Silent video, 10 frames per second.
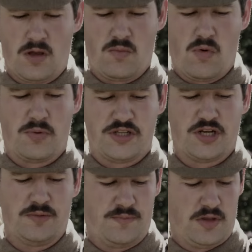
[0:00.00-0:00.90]
and what we
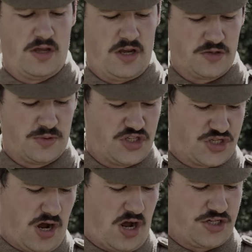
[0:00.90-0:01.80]
do is we
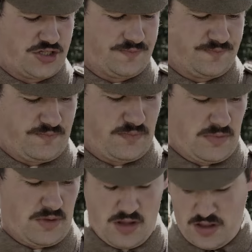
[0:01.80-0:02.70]
charge
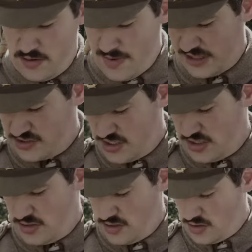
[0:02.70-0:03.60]
the
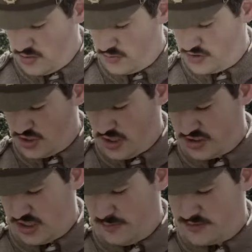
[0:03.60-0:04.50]
magazine with
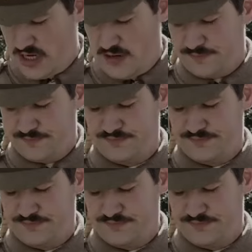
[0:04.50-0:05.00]
charger clips here,